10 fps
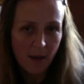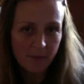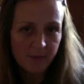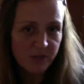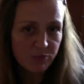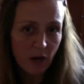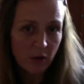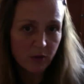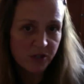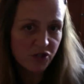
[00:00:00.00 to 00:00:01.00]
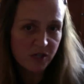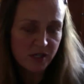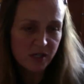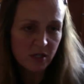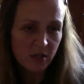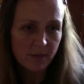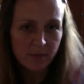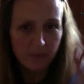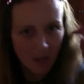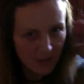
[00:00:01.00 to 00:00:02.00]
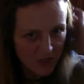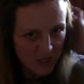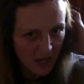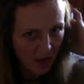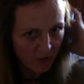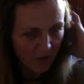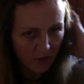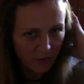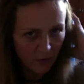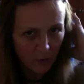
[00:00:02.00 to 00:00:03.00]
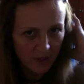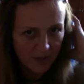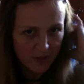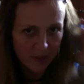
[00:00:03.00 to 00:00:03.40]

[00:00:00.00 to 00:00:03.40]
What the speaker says: sprouts, just not just the alfalfa ones,